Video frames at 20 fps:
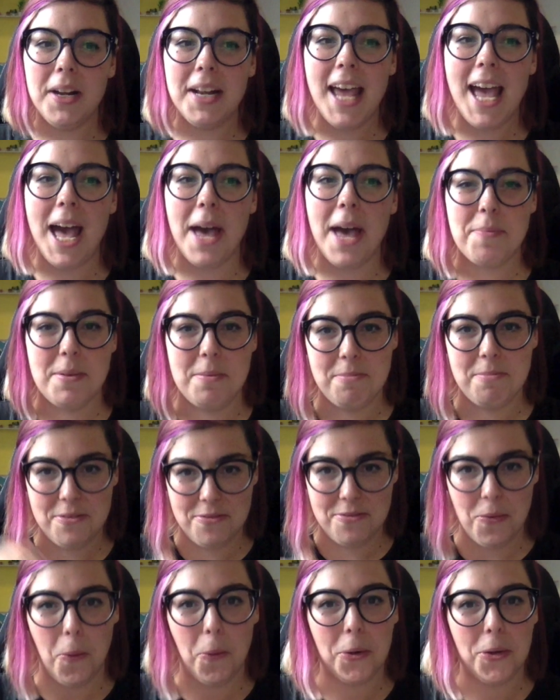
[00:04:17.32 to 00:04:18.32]
happened
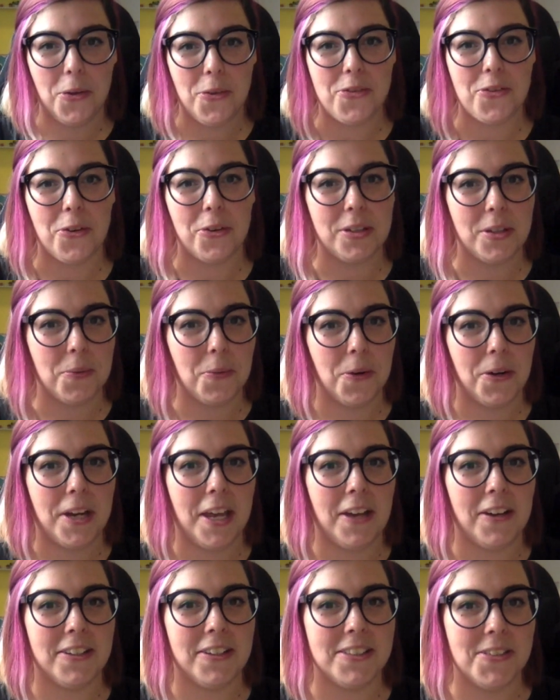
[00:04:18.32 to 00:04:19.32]
before you started
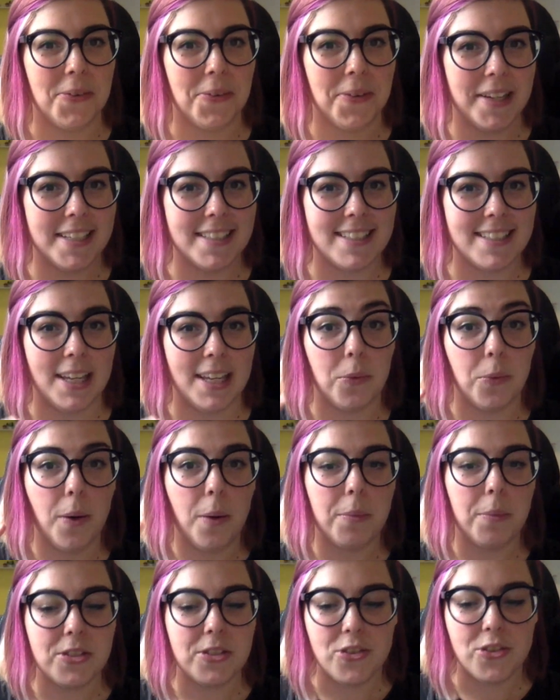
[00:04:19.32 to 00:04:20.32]
working on toys?
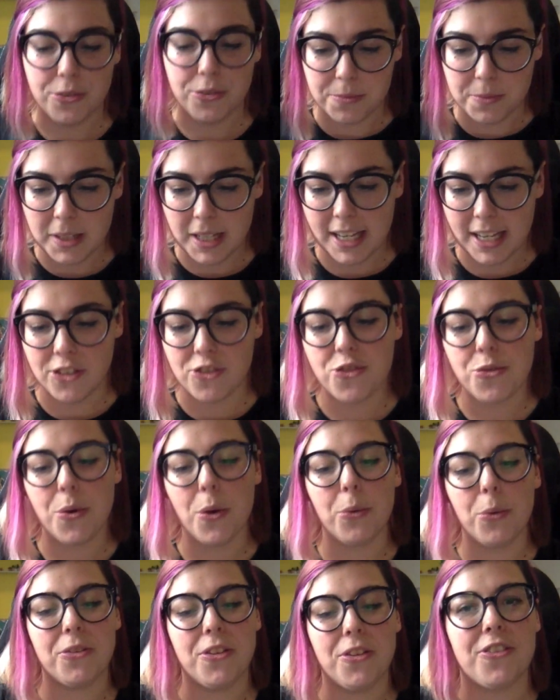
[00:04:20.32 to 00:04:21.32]
What was your
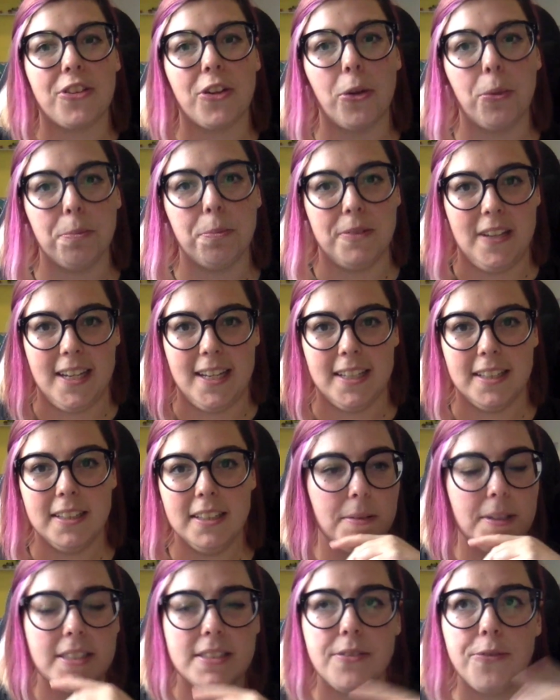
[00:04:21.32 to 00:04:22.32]
intro to sculpting?
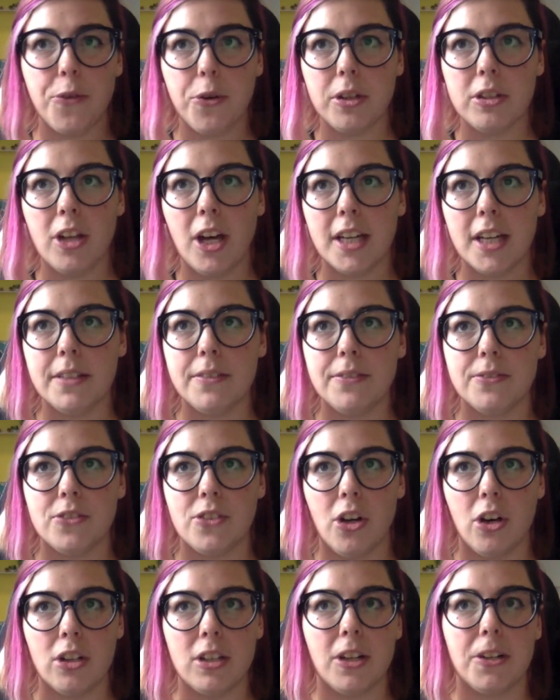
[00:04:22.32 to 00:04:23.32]
Because for a lot of
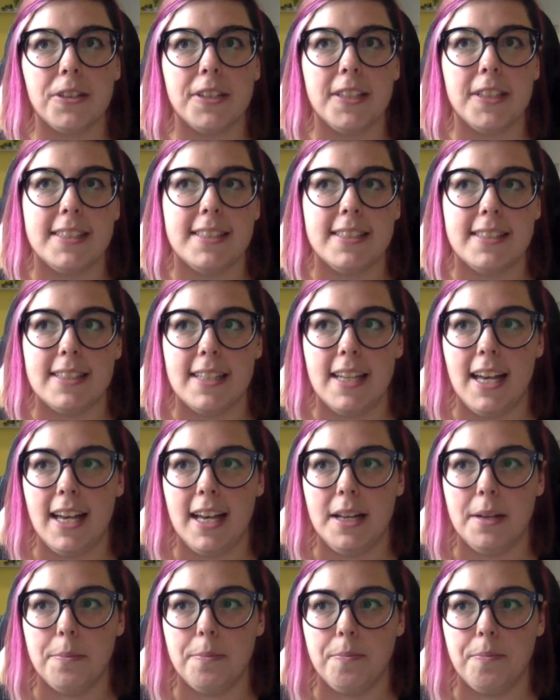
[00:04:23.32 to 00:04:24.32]
doll artists,
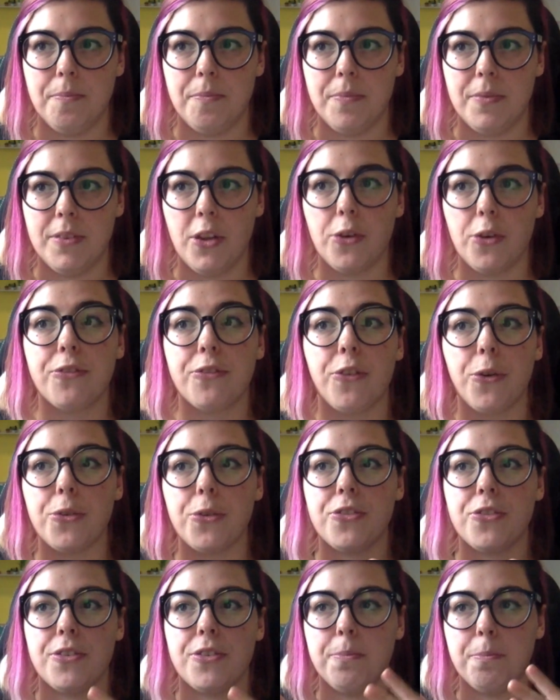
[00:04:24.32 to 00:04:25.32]
their
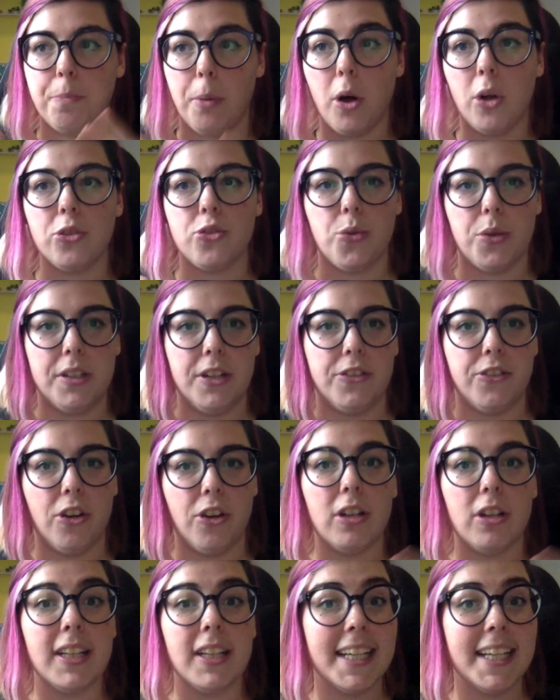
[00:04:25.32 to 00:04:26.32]
first ball-jointed
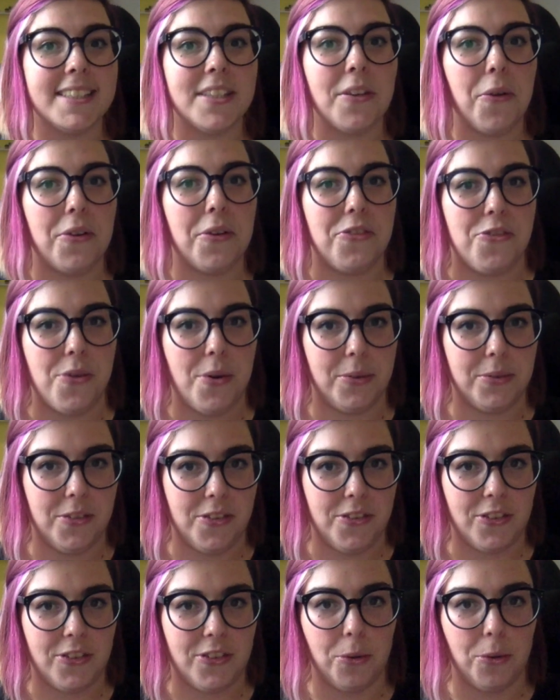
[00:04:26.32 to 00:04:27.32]
doll is their intro to
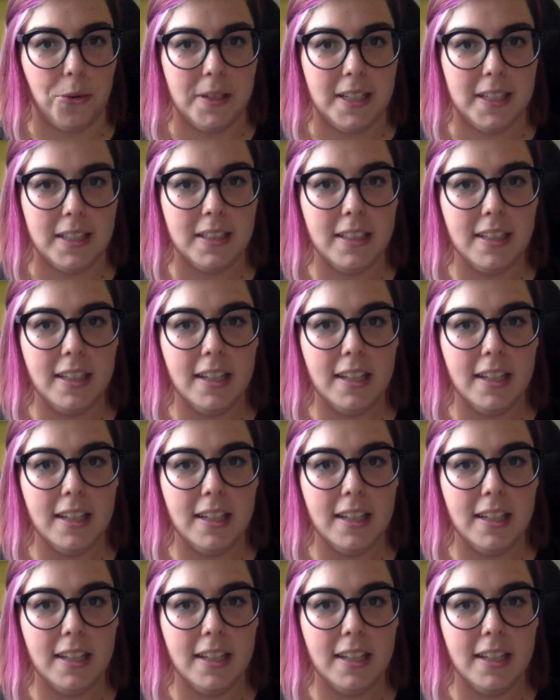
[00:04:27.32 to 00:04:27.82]
sculpting,